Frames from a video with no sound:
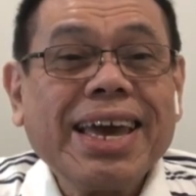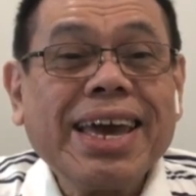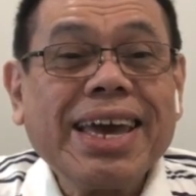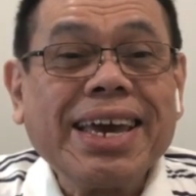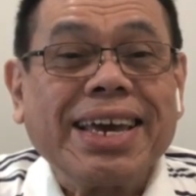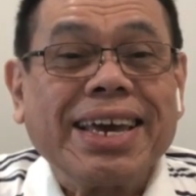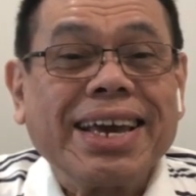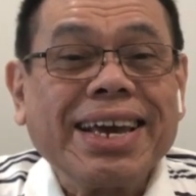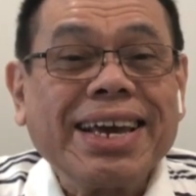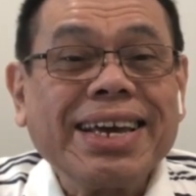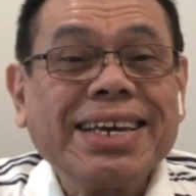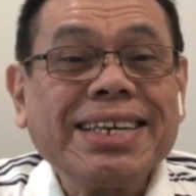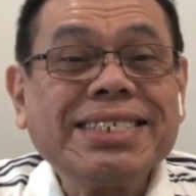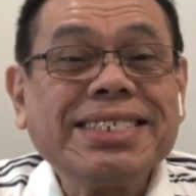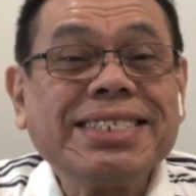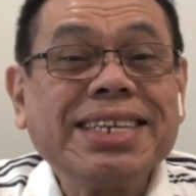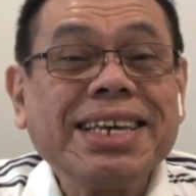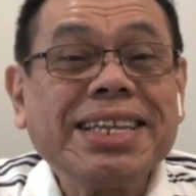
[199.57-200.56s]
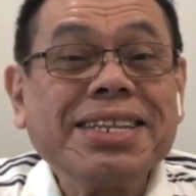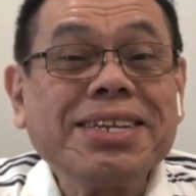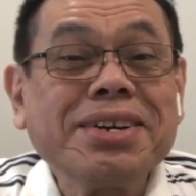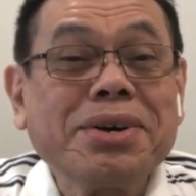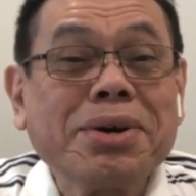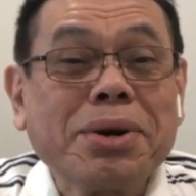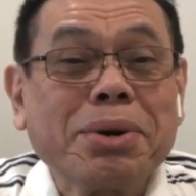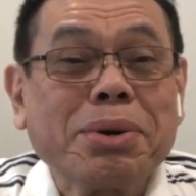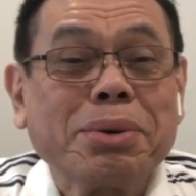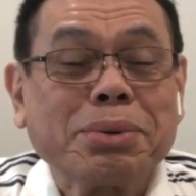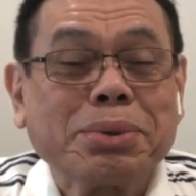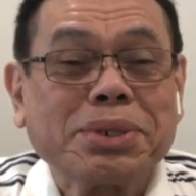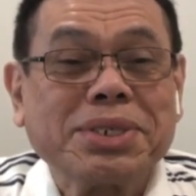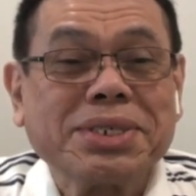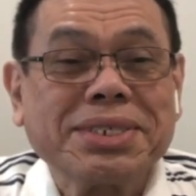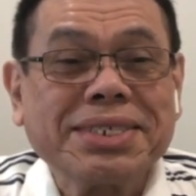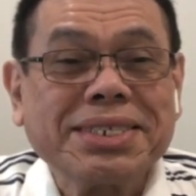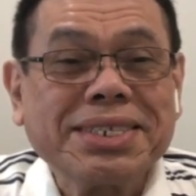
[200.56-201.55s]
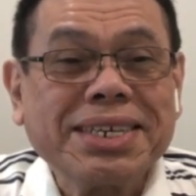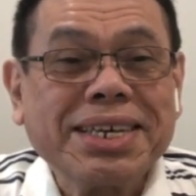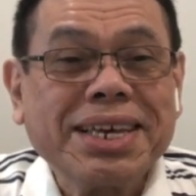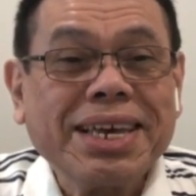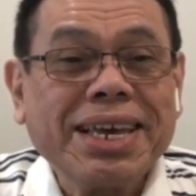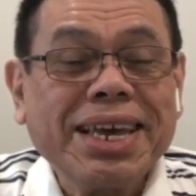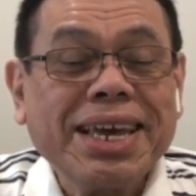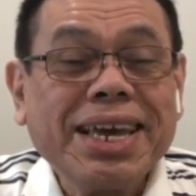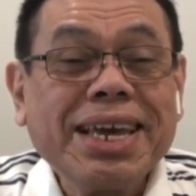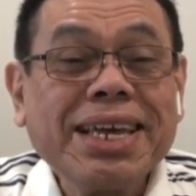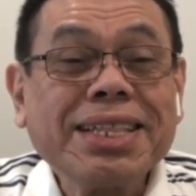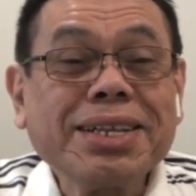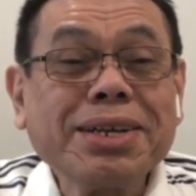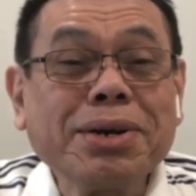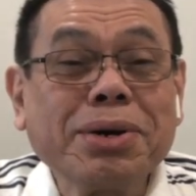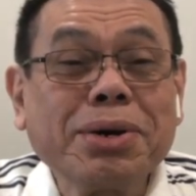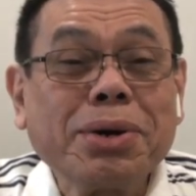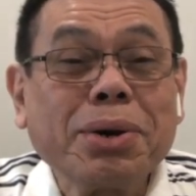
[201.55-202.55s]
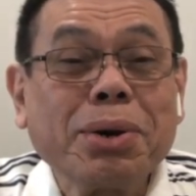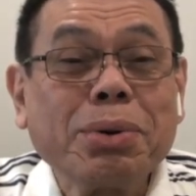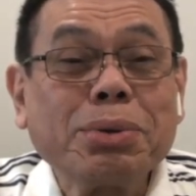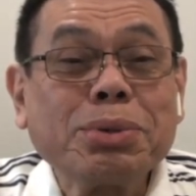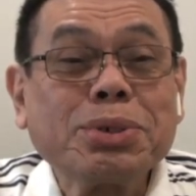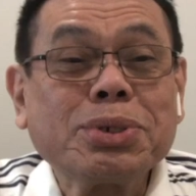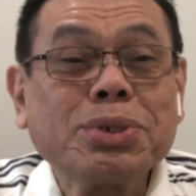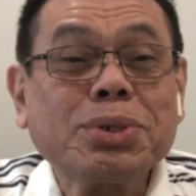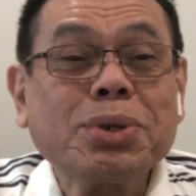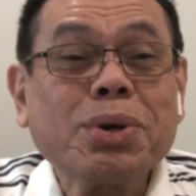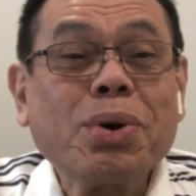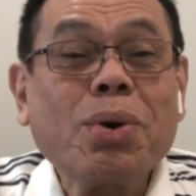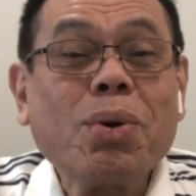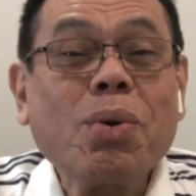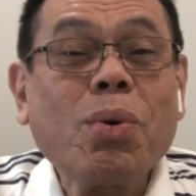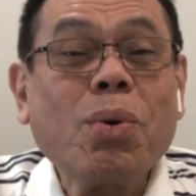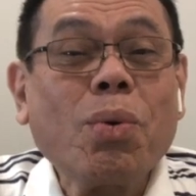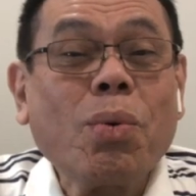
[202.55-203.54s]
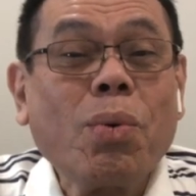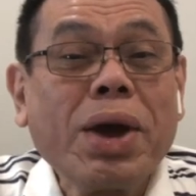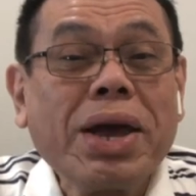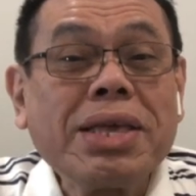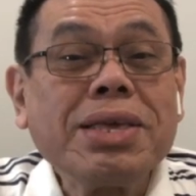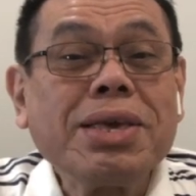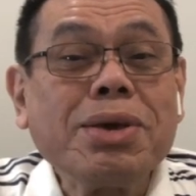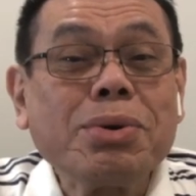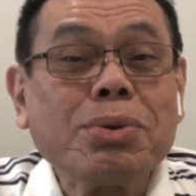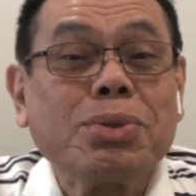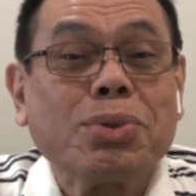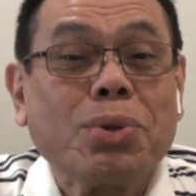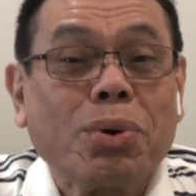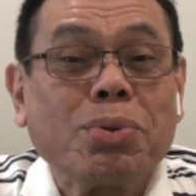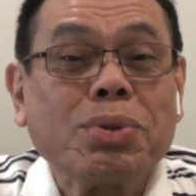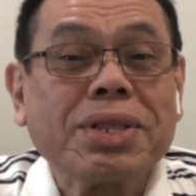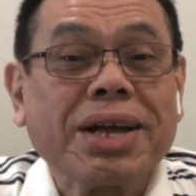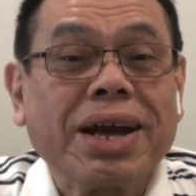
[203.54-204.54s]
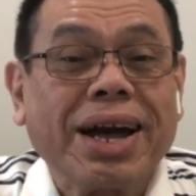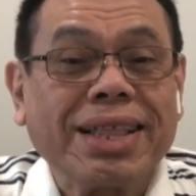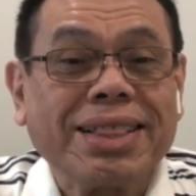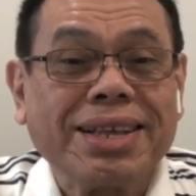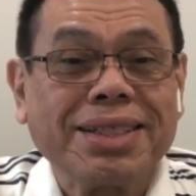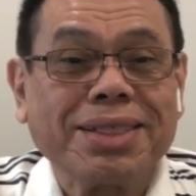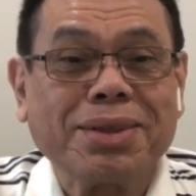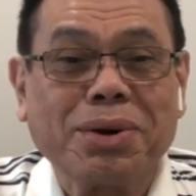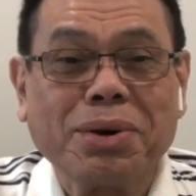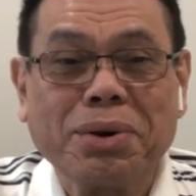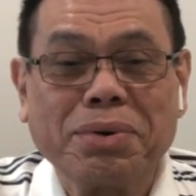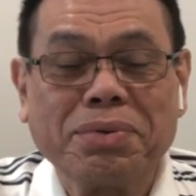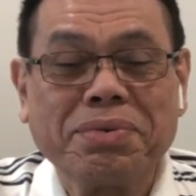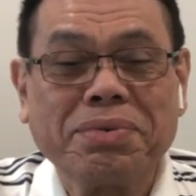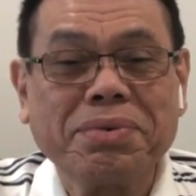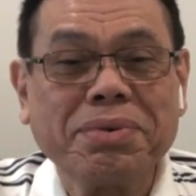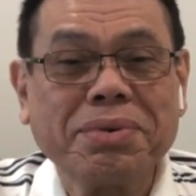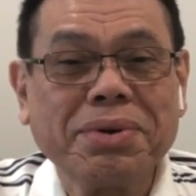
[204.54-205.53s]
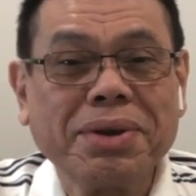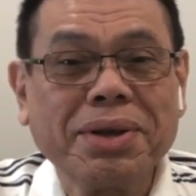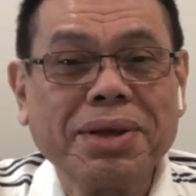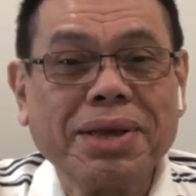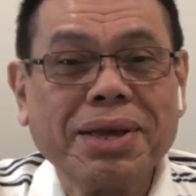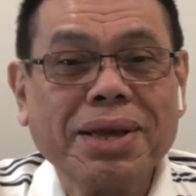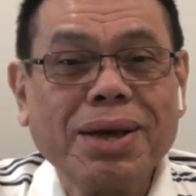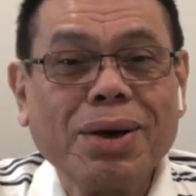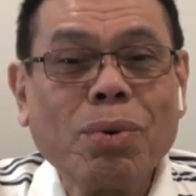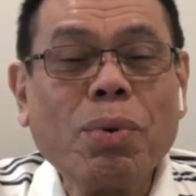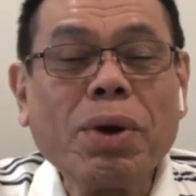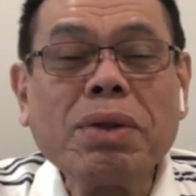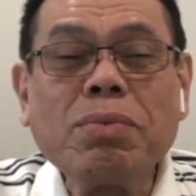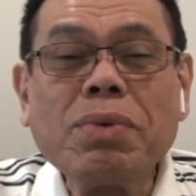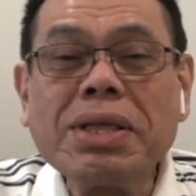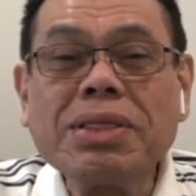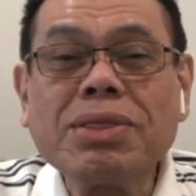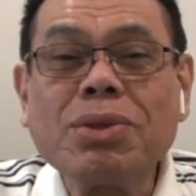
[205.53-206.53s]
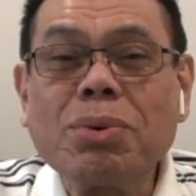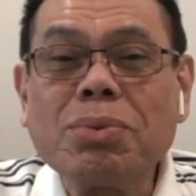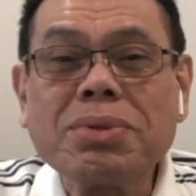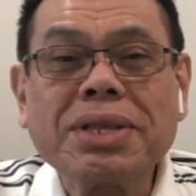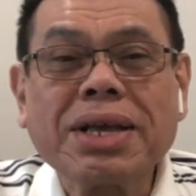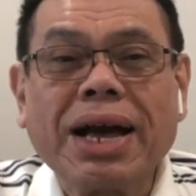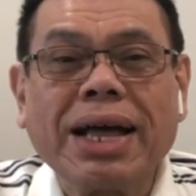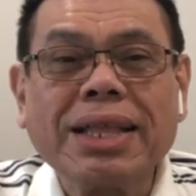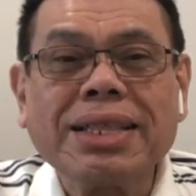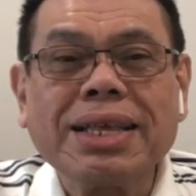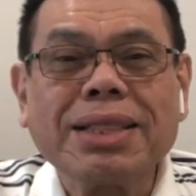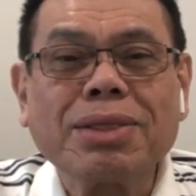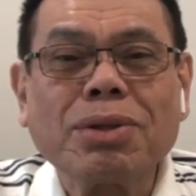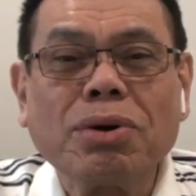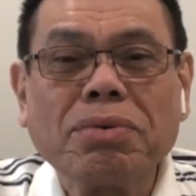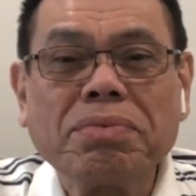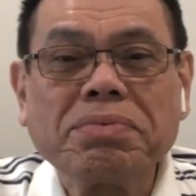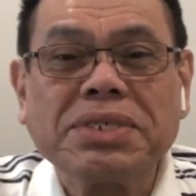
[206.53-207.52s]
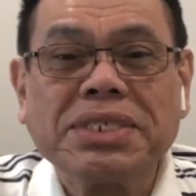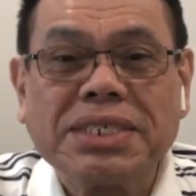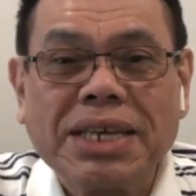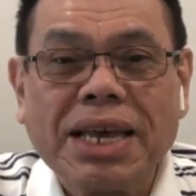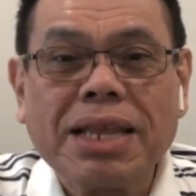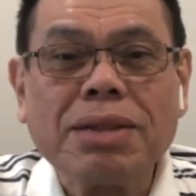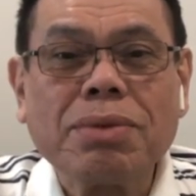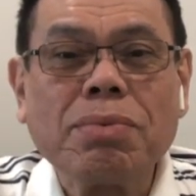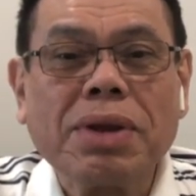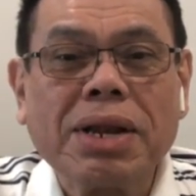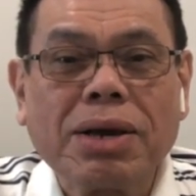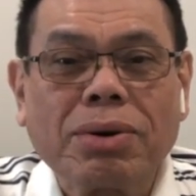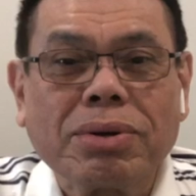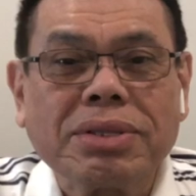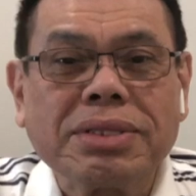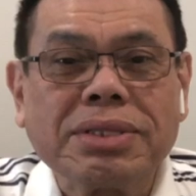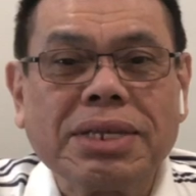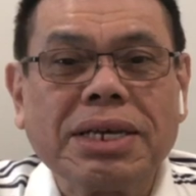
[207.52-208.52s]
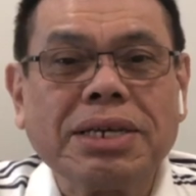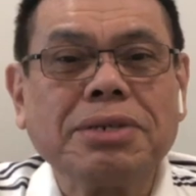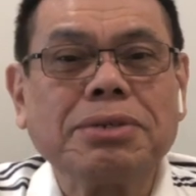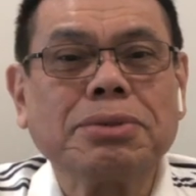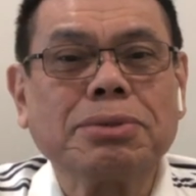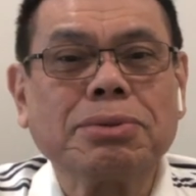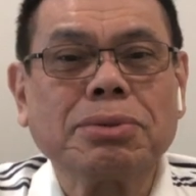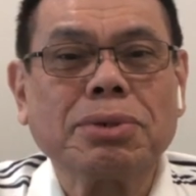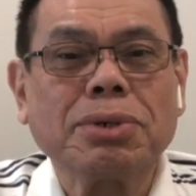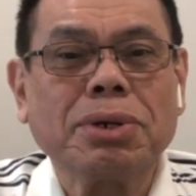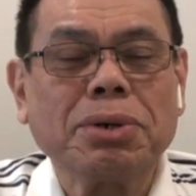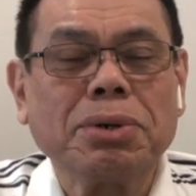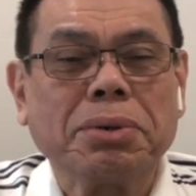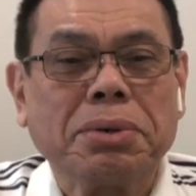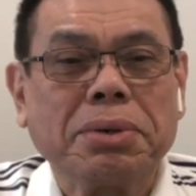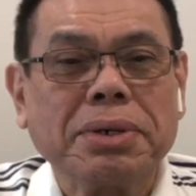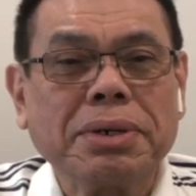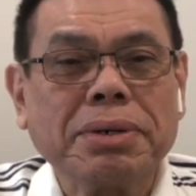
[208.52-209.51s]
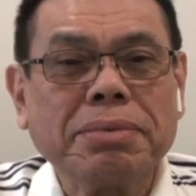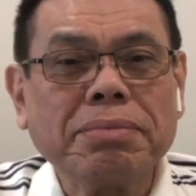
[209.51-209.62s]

Hey, sin grows. It grows when you don't cut it off. When we don't cut it off, sin will continue to grow.